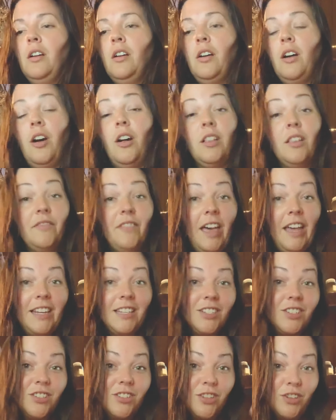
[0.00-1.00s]
all of that.
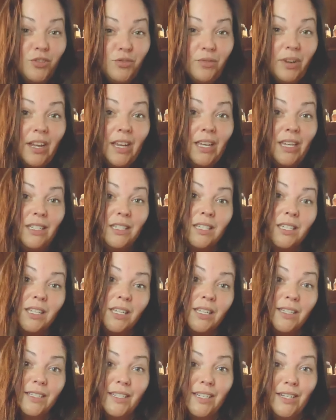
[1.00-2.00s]
It's just a great
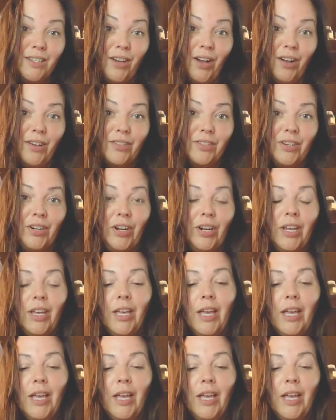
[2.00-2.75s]
detoxer.